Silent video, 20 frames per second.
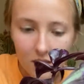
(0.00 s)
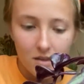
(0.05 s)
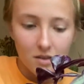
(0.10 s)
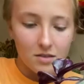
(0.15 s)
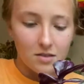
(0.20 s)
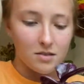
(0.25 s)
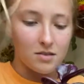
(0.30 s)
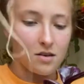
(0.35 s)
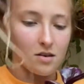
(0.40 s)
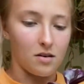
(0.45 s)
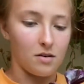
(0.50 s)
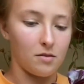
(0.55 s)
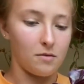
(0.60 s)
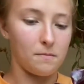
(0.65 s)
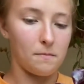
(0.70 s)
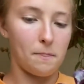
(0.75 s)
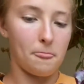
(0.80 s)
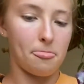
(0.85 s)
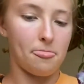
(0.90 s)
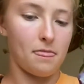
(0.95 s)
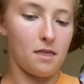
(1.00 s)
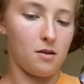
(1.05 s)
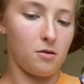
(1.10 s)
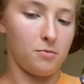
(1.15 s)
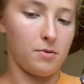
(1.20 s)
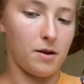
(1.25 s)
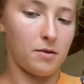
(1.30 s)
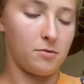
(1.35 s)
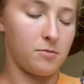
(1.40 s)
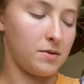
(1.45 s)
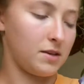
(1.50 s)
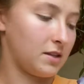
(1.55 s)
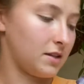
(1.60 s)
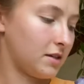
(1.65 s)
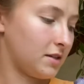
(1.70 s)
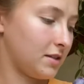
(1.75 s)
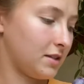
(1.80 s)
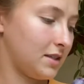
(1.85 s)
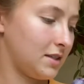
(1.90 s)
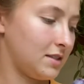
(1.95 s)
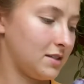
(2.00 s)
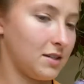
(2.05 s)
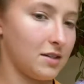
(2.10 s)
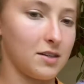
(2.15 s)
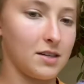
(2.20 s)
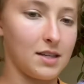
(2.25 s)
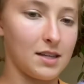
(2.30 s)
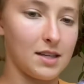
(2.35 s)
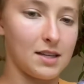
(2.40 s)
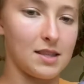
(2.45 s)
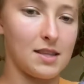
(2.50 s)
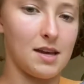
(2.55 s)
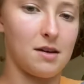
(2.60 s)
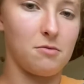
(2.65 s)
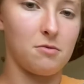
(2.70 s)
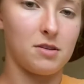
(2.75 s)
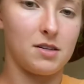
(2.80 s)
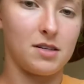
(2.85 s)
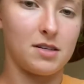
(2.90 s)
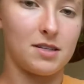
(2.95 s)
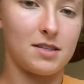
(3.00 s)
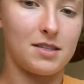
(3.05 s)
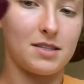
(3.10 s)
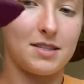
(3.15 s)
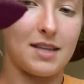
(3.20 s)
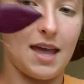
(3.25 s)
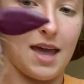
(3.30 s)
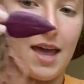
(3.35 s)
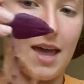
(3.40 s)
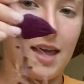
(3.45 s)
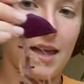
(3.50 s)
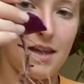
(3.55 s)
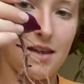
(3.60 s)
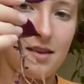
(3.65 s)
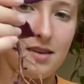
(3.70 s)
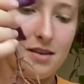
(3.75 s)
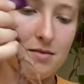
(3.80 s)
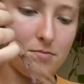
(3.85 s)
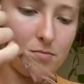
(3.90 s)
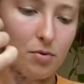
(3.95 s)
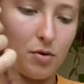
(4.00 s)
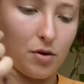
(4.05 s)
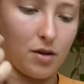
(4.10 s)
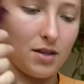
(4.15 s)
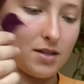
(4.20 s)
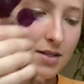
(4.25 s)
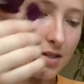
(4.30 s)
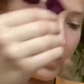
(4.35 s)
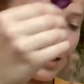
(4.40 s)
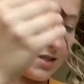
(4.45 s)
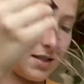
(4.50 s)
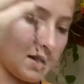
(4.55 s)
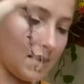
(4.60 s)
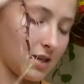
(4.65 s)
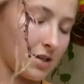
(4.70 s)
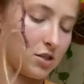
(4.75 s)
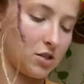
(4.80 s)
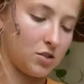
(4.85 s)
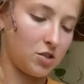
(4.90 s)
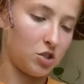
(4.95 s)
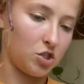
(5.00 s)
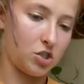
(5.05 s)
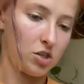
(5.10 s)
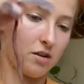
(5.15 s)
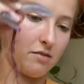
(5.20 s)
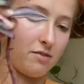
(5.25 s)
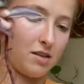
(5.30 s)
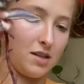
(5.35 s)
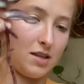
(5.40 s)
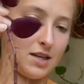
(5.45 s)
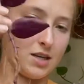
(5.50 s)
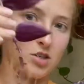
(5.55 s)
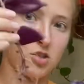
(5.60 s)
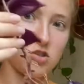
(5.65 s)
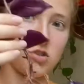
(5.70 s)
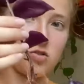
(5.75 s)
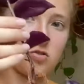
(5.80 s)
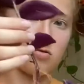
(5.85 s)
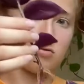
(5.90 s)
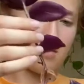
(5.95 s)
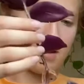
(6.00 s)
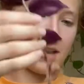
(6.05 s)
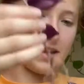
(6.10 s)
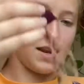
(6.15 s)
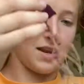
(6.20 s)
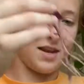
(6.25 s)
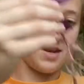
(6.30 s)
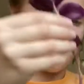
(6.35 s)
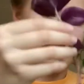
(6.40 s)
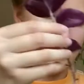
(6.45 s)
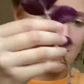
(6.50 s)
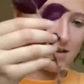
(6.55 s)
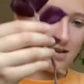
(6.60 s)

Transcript: So it'll probably be a little easier to get that one to stay put because I can just shove it like straight in.